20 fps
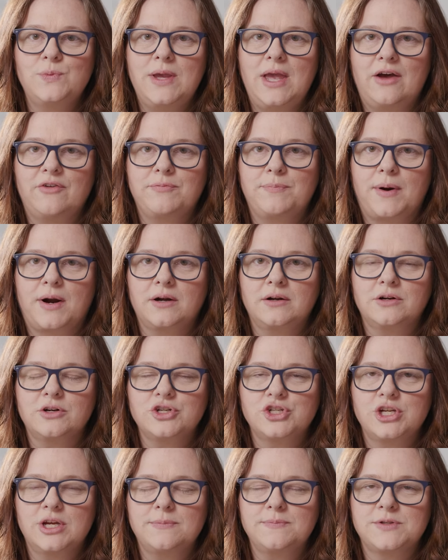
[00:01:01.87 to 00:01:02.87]
We have
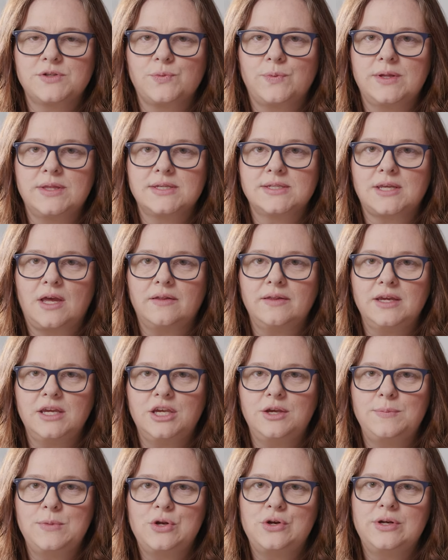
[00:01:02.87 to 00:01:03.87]
partnerships with Salt Lake
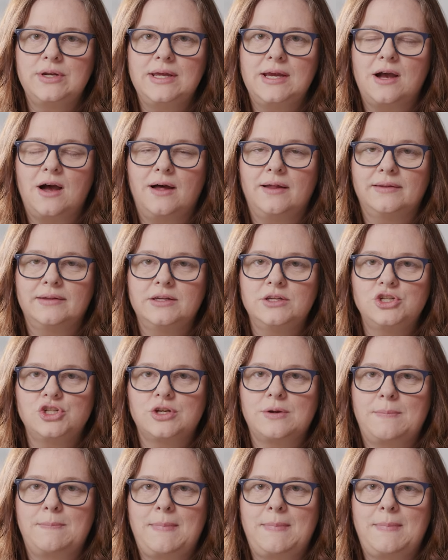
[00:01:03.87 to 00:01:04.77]
Community College,